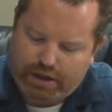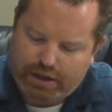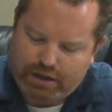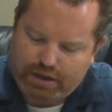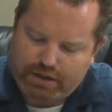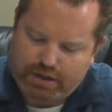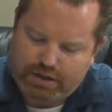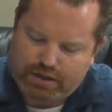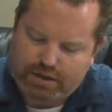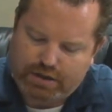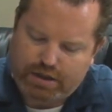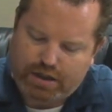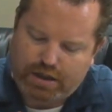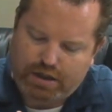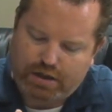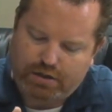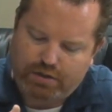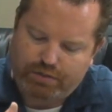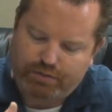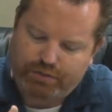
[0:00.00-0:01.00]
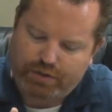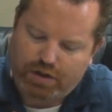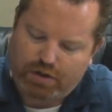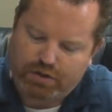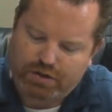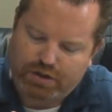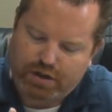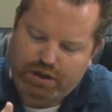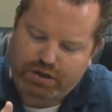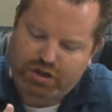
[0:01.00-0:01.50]
is so
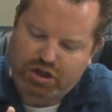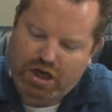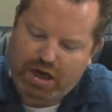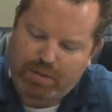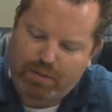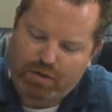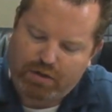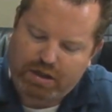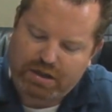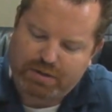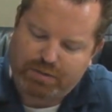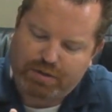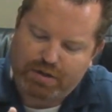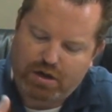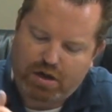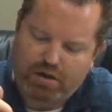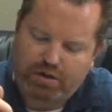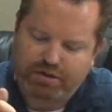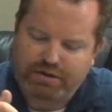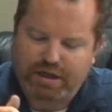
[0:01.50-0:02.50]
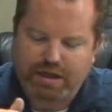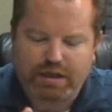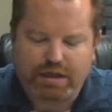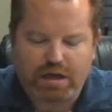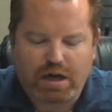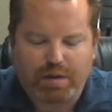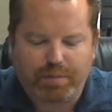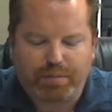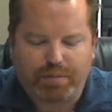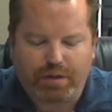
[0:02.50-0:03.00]
a chamber that's been all
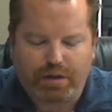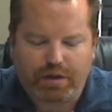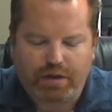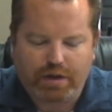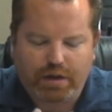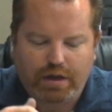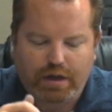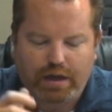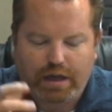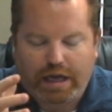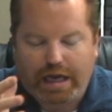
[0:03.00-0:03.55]
dinged up, and